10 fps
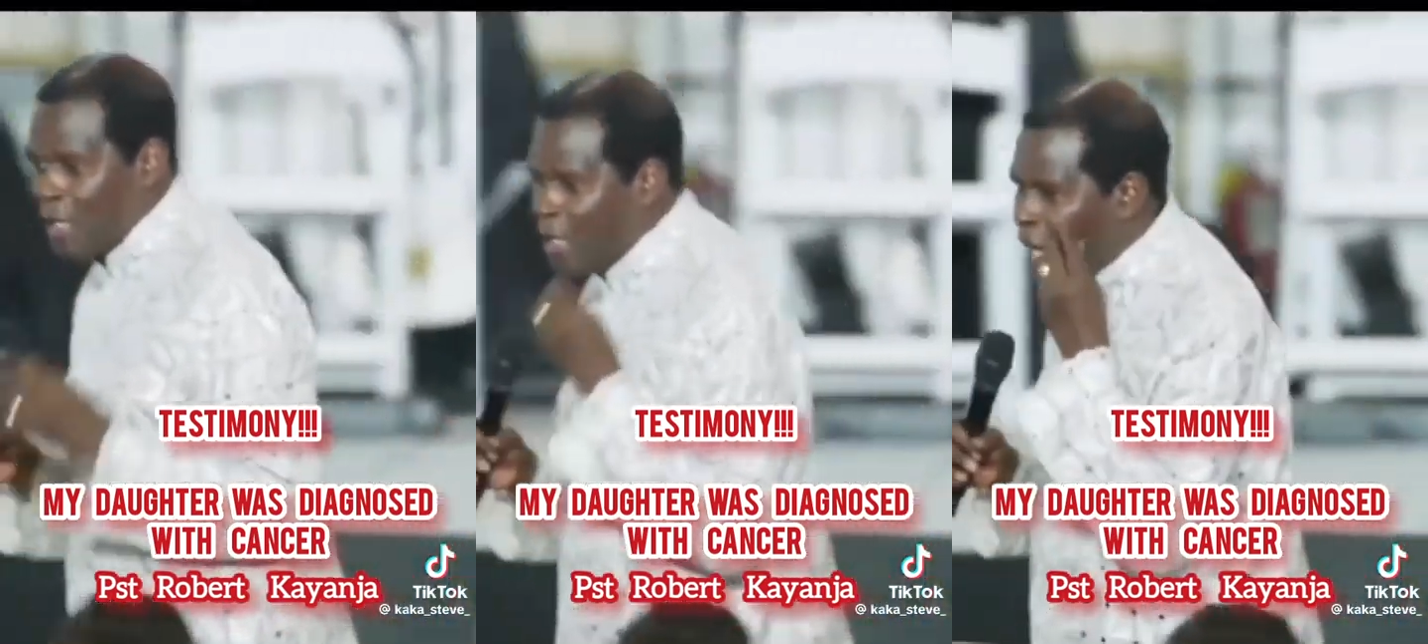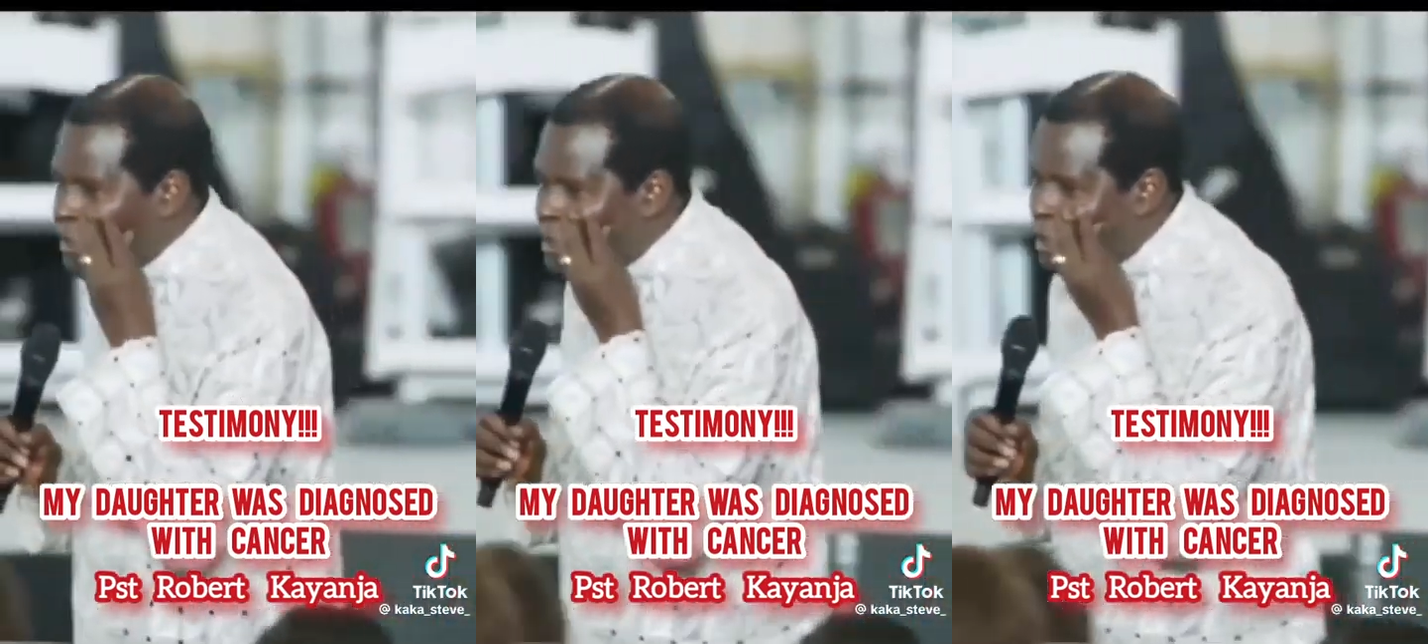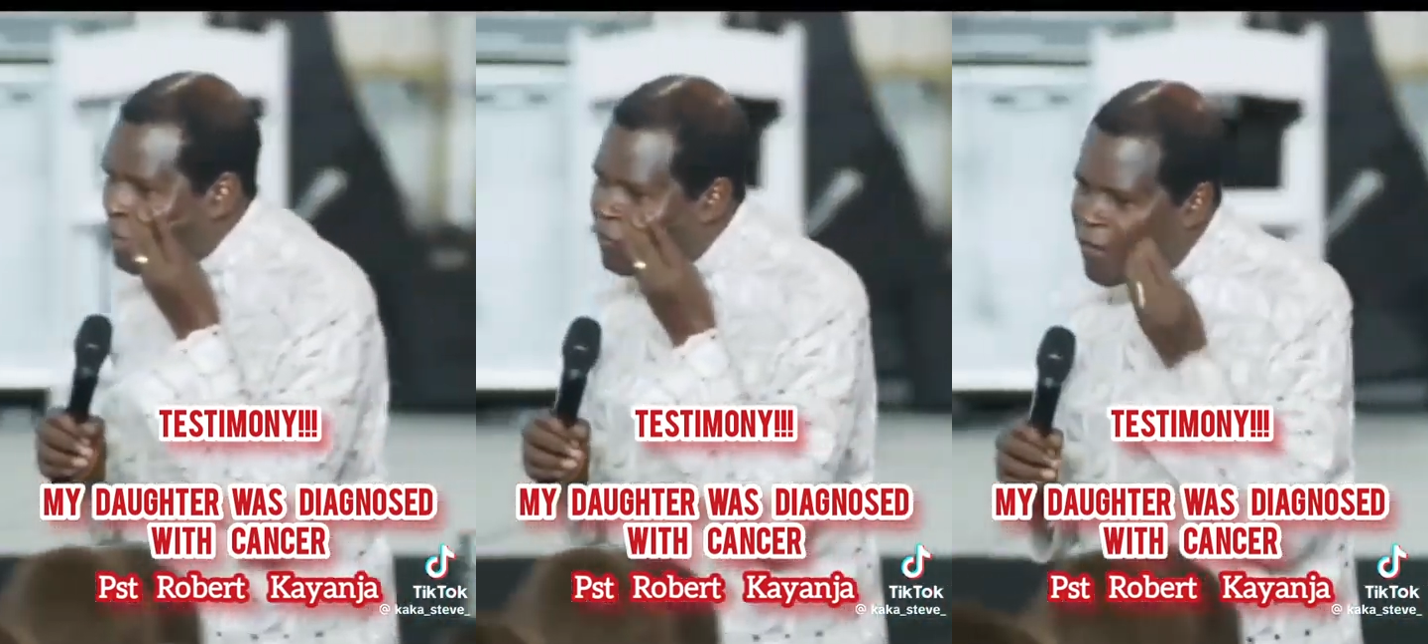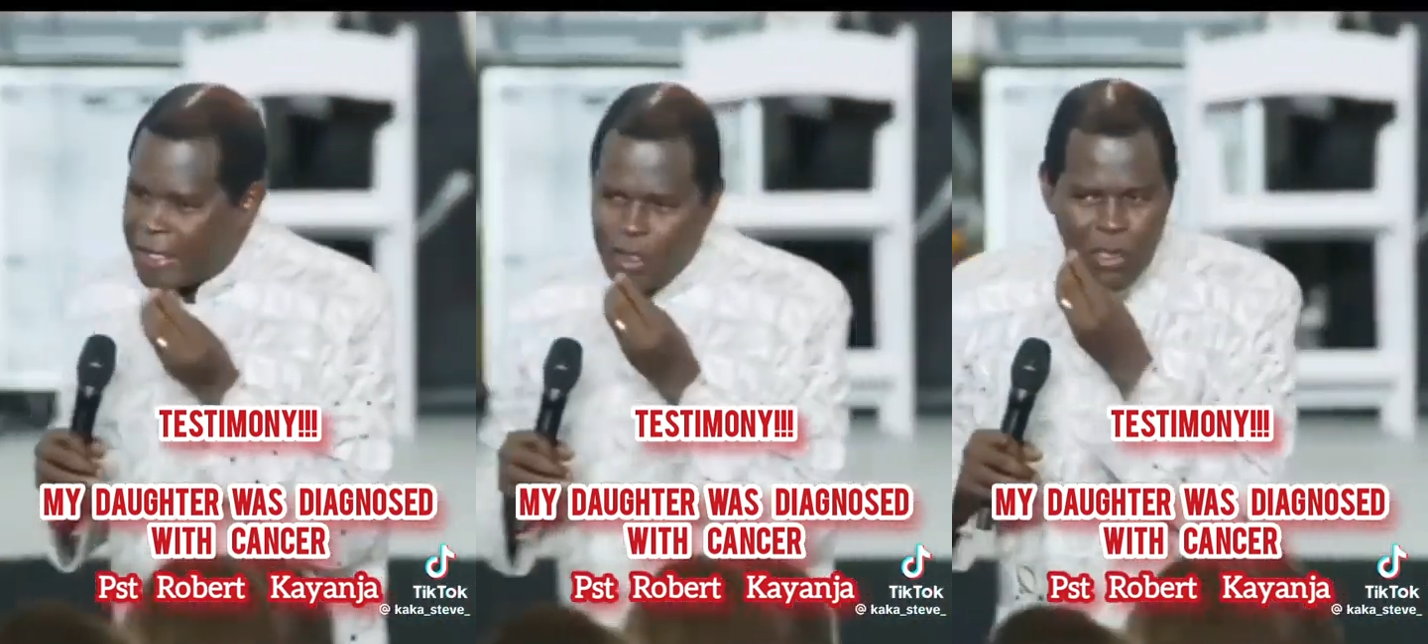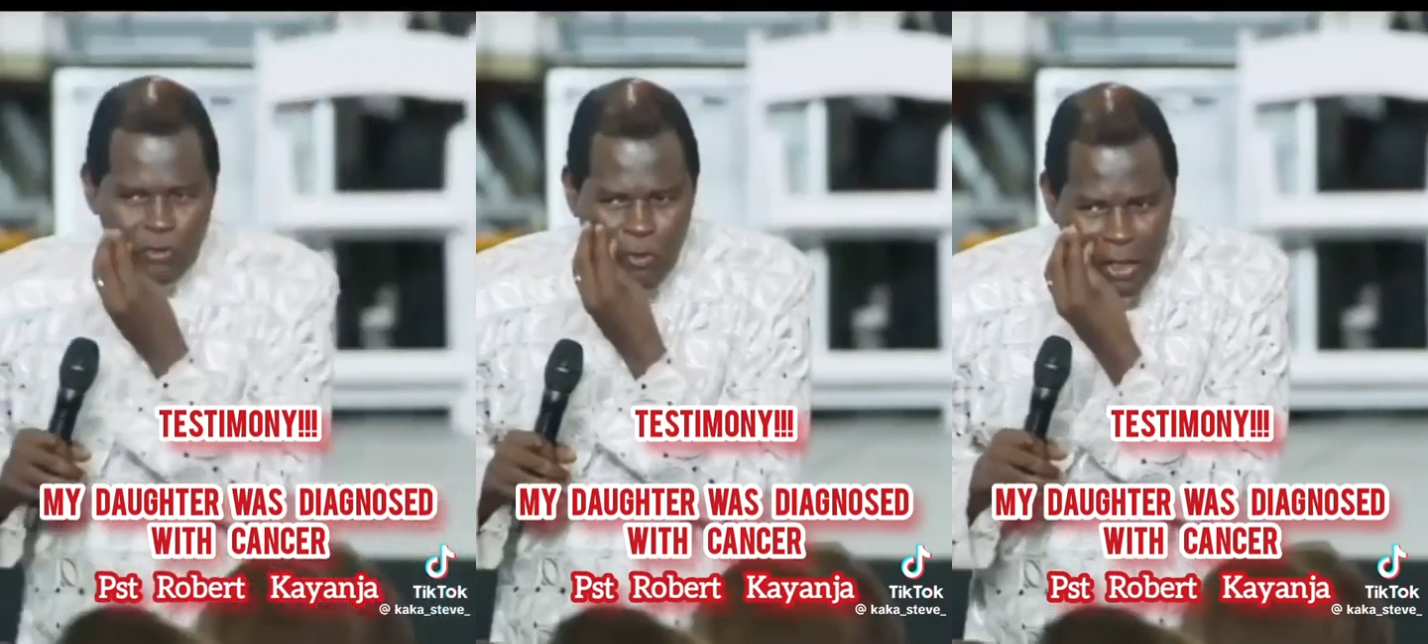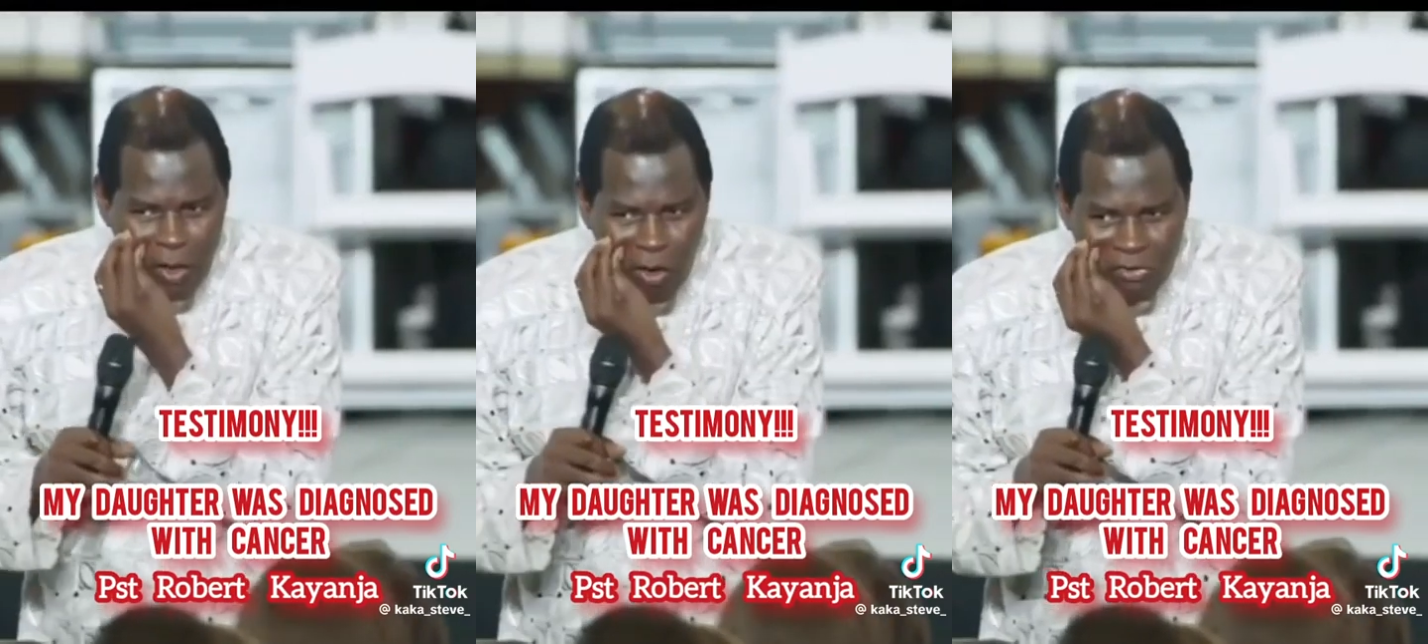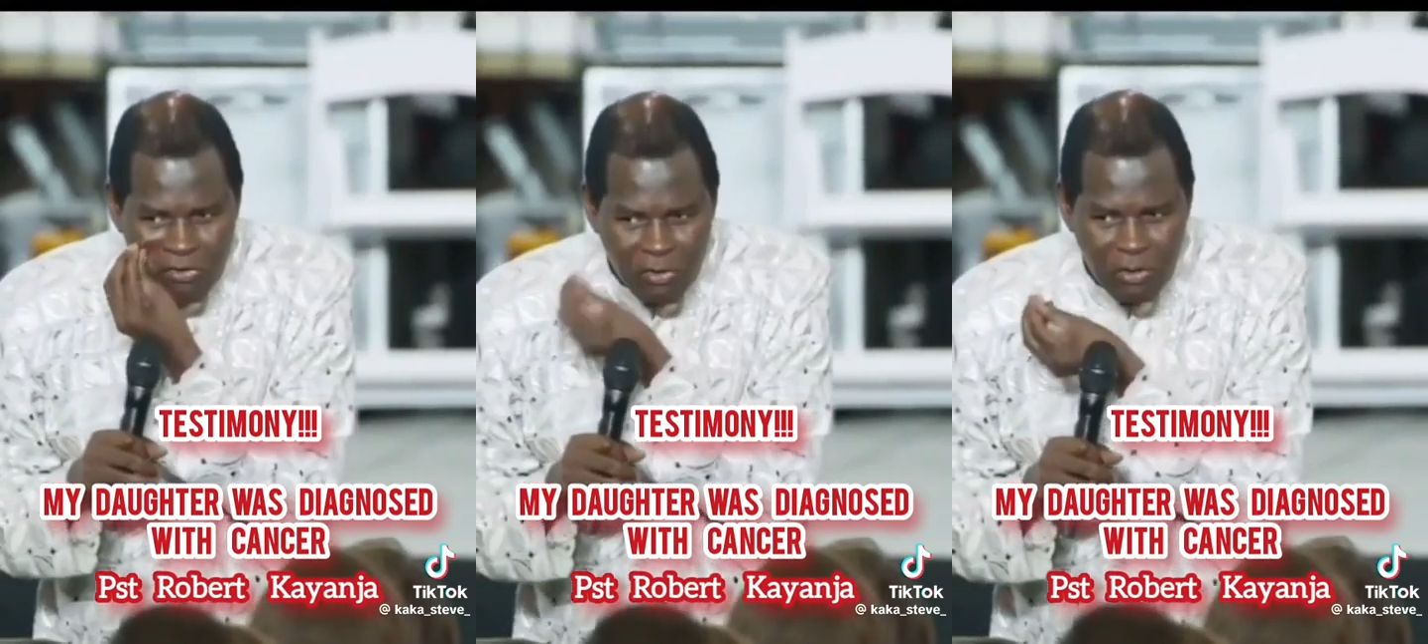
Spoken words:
Her flesh was falling off.